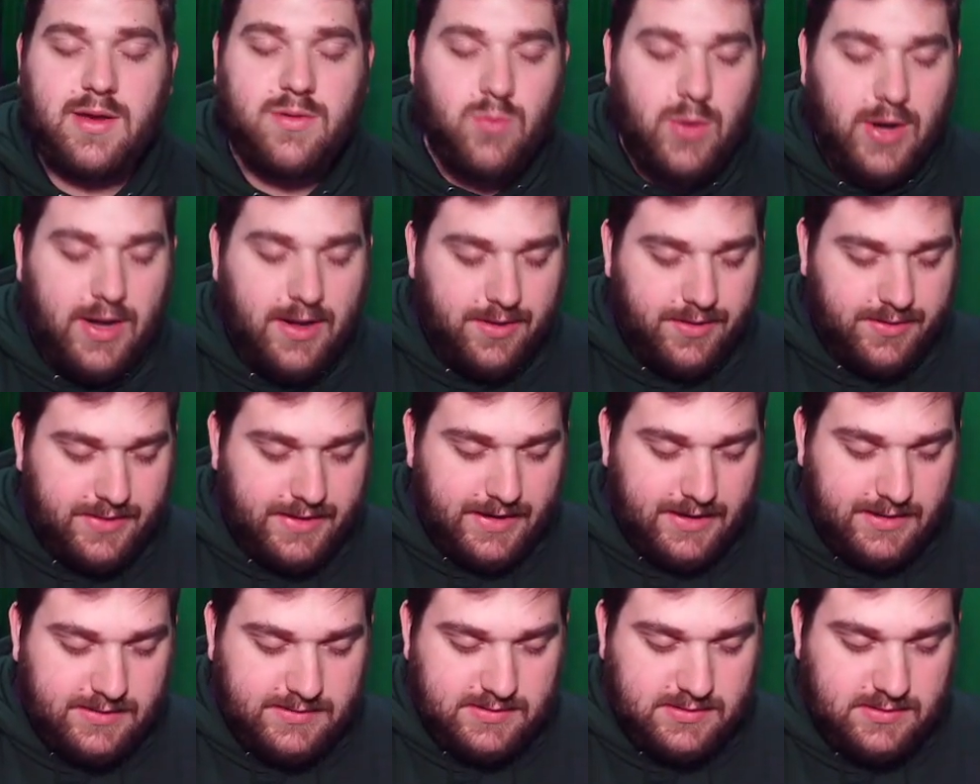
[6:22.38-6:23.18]
while
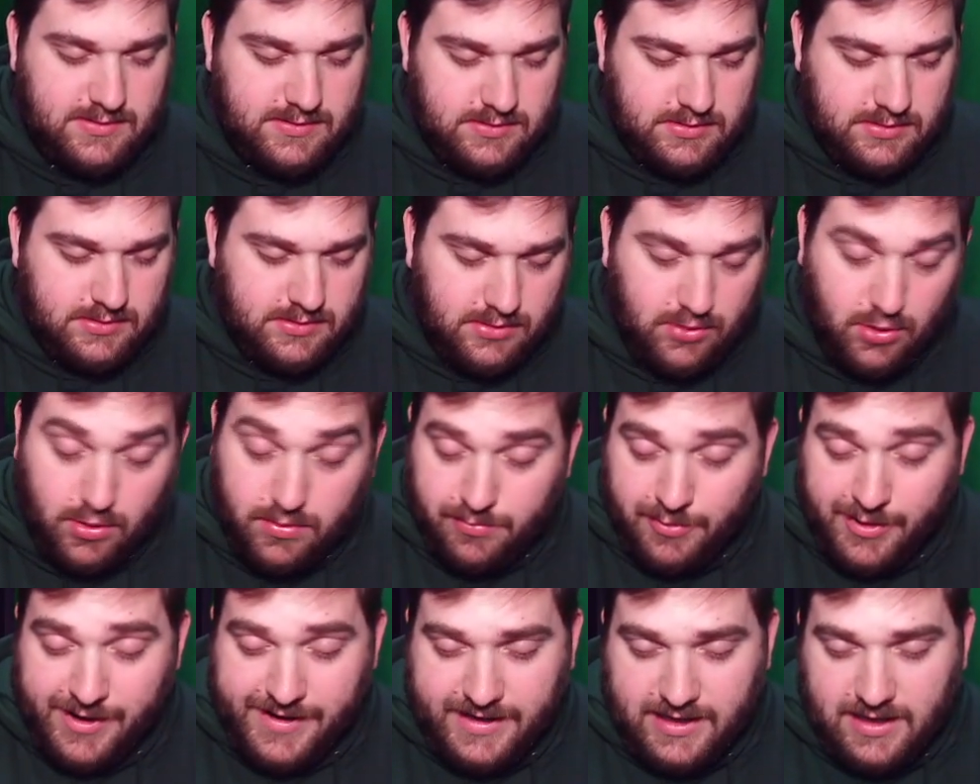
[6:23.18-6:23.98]
that is
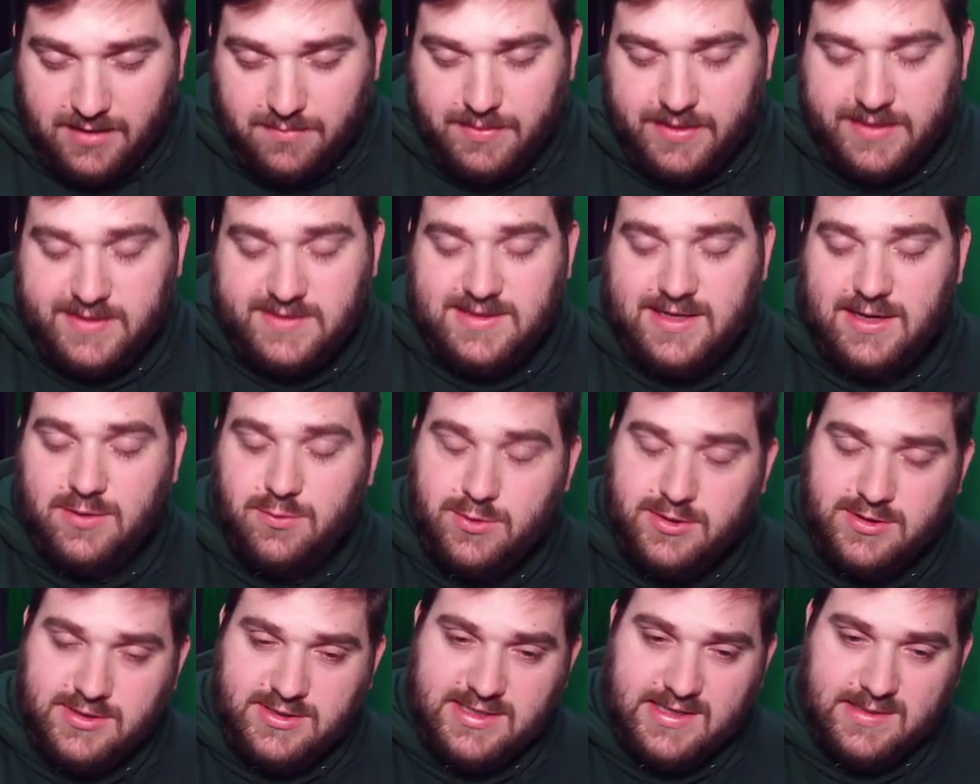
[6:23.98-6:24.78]
lore-breaking, because that
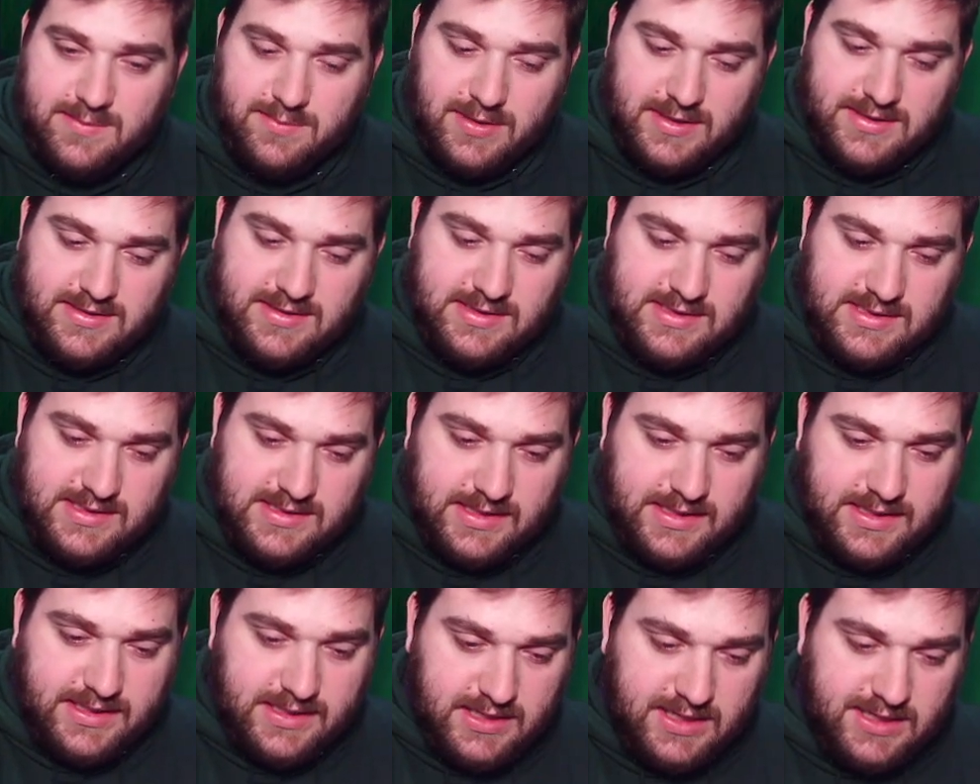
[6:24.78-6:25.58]
wouldn't take place in the
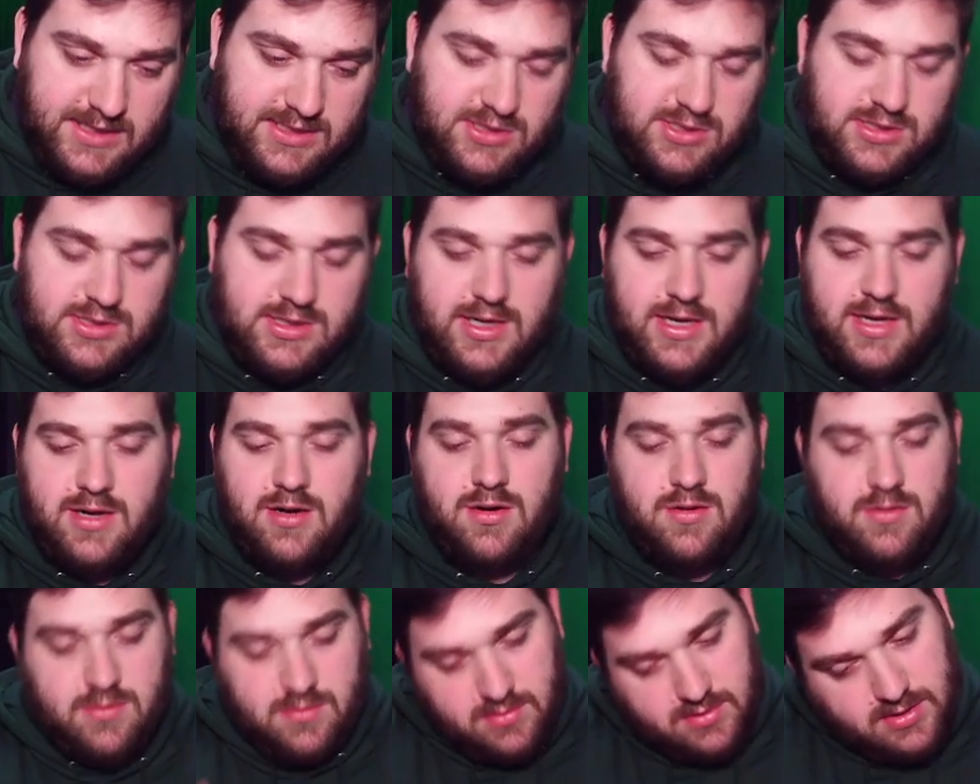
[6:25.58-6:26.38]
Second Age,
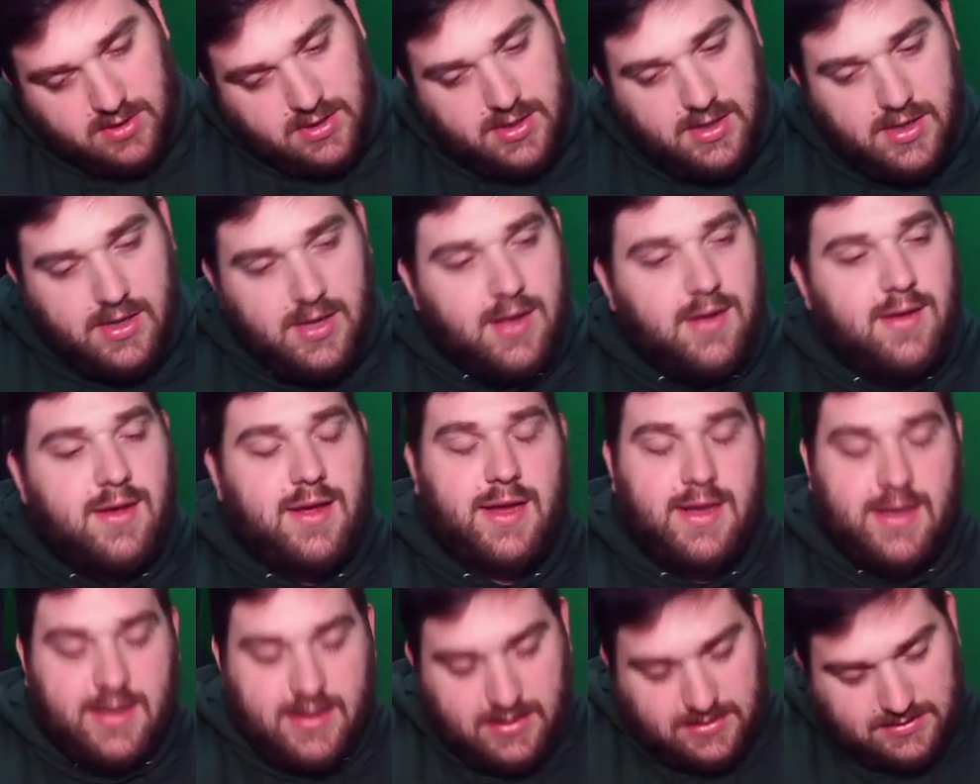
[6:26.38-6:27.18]

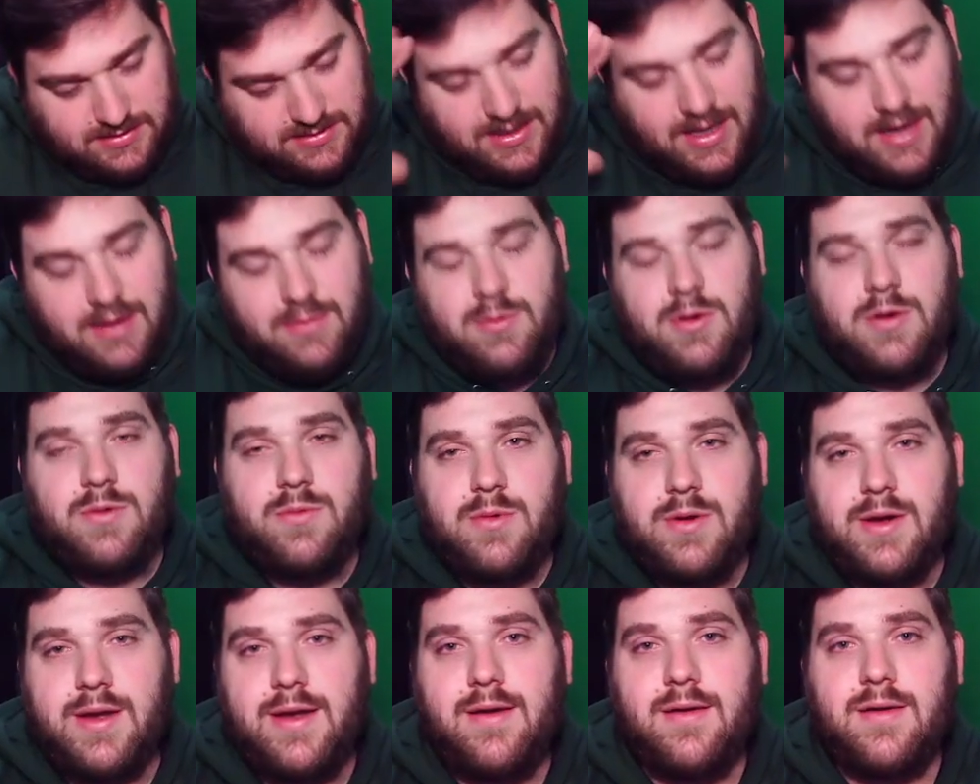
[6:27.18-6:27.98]
it's not what
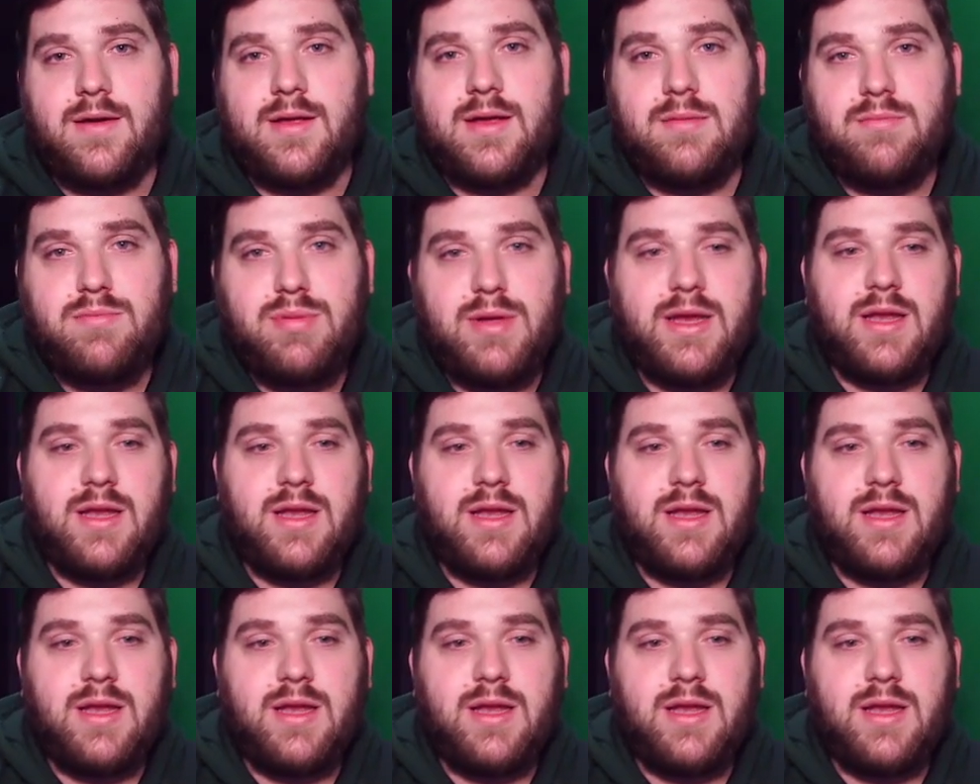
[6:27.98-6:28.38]
we're here to complain